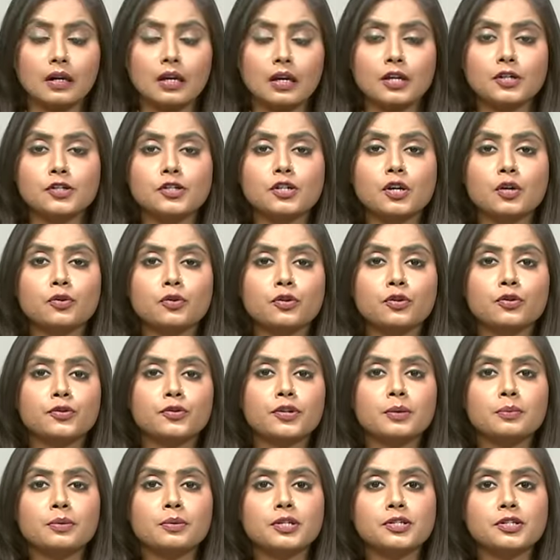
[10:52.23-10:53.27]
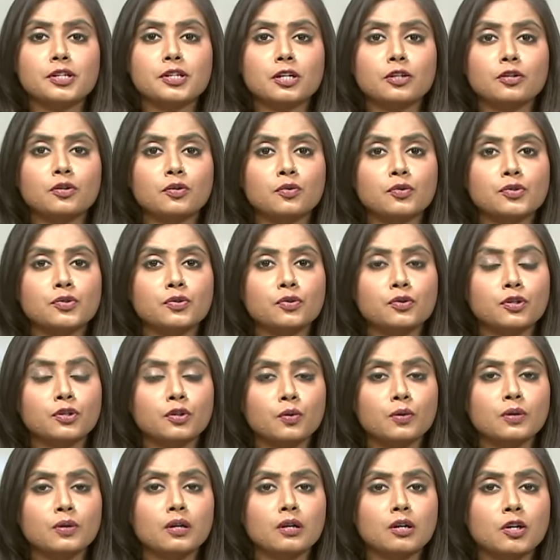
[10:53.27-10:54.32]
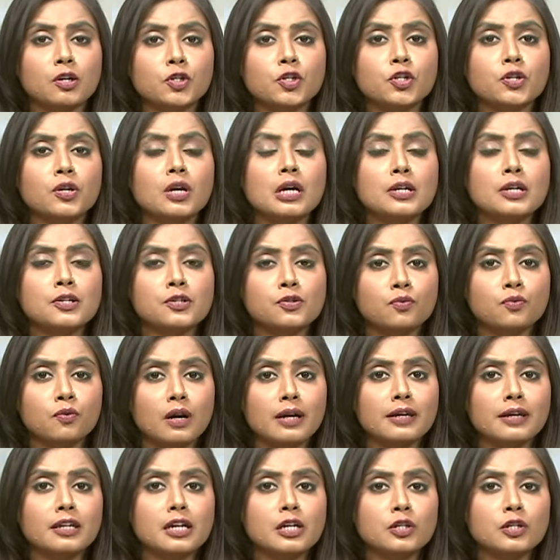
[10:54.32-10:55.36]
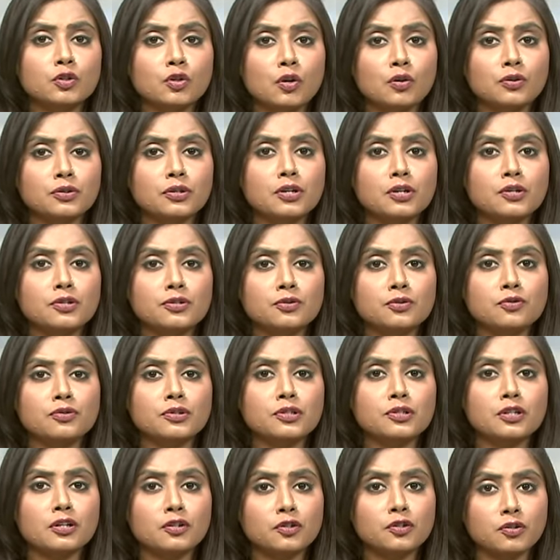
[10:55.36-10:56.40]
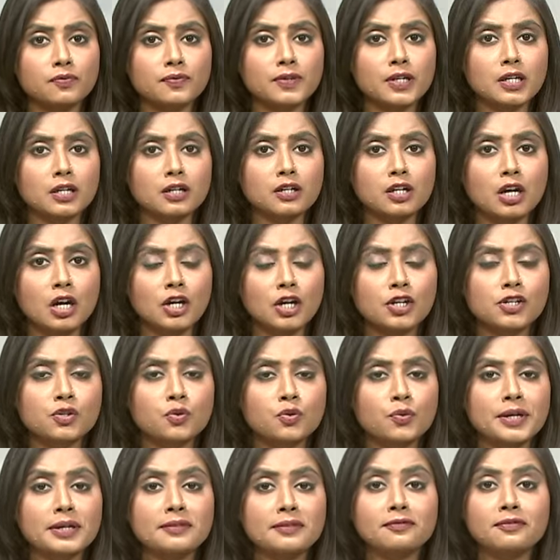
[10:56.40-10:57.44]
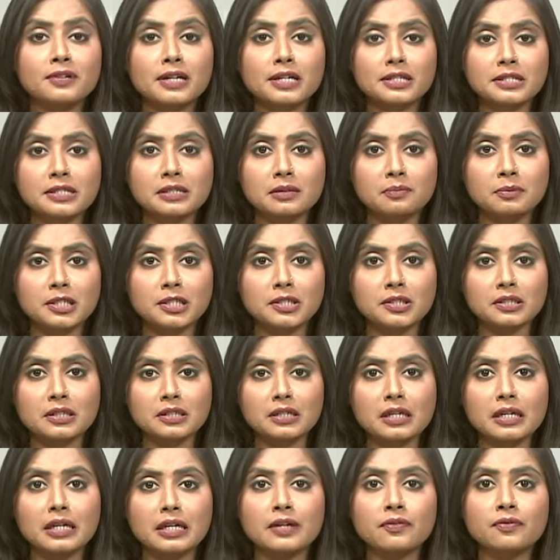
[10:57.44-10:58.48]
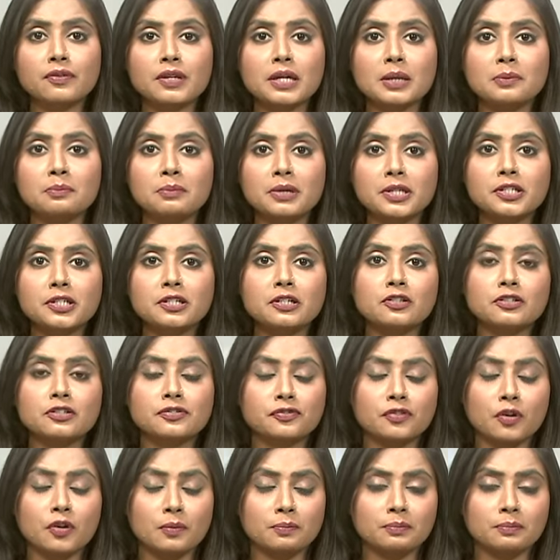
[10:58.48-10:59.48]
South Korean President Yoon Suk-yeol urged striking doctors to return to work, showing flexibility in their medical reform